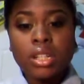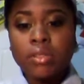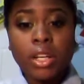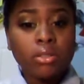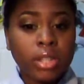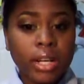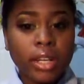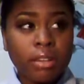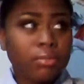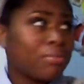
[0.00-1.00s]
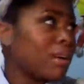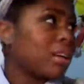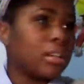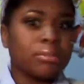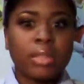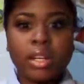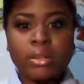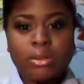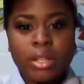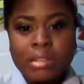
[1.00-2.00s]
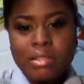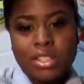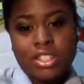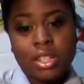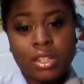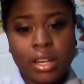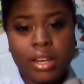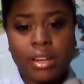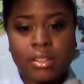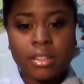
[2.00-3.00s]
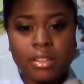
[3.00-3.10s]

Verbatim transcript: If they don't like it, fuck them. Like who gives a shit? Like